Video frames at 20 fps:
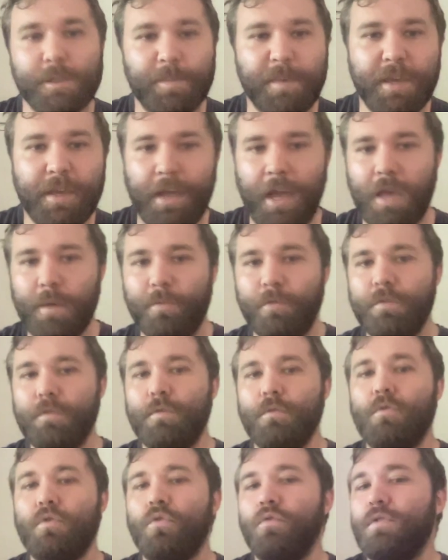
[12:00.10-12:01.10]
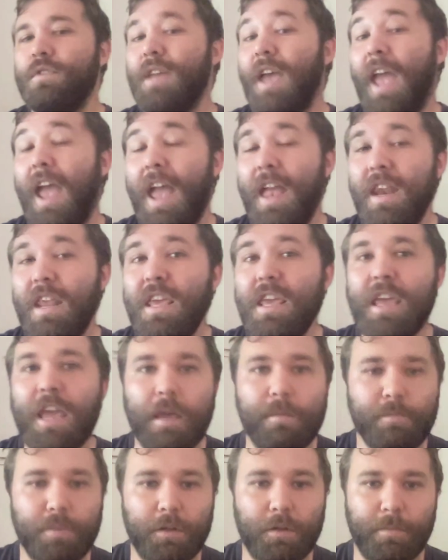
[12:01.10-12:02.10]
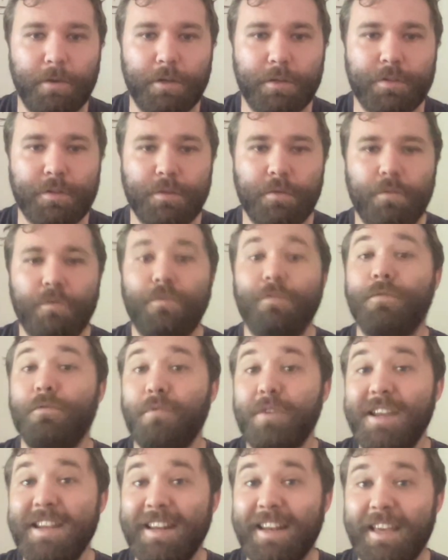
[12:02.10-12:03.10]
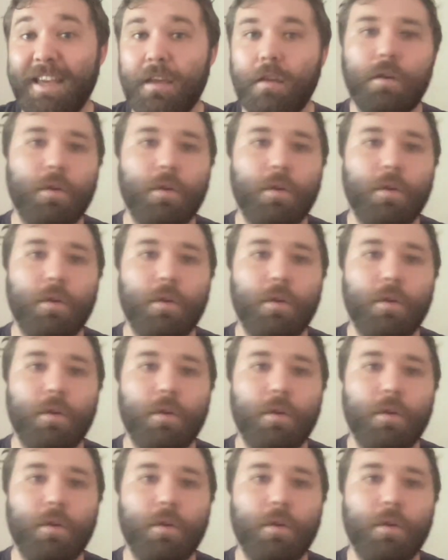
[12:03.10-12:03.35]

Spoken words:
being able to use any implement freely,